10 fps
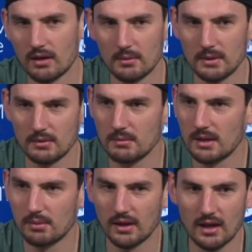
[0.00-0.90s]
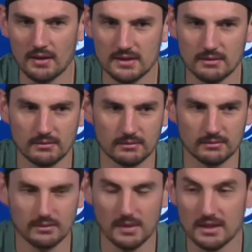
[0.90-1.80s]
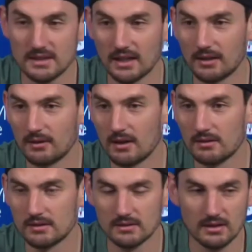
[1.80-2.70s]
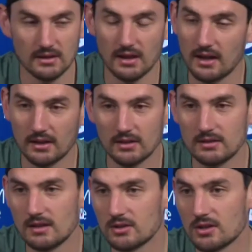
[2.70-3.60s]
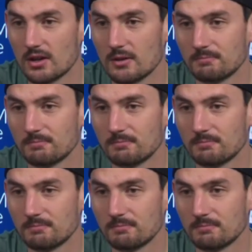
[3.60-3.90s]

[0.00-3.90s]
I mean, we made playoffs and we made the second round. So a lot of good this year.